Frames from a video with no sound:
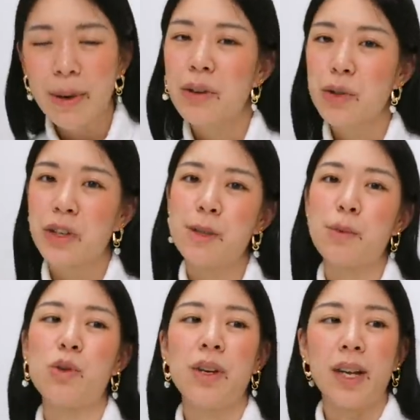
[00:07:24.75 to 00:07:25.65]
Boundaries
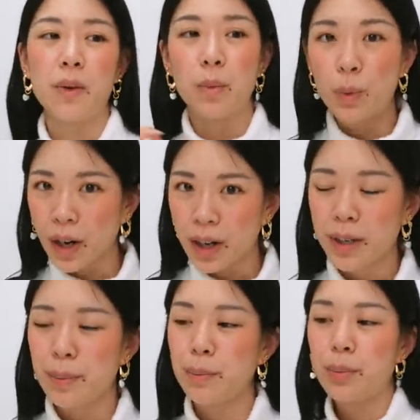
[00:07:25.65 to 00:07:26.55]
between
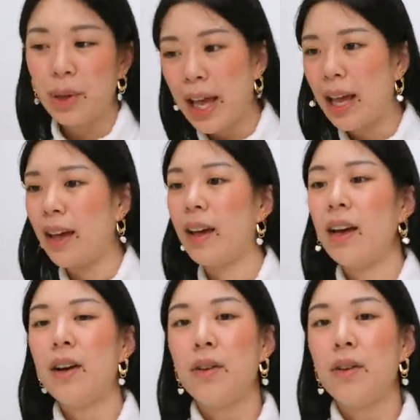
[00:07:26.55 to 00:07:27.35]
work, play,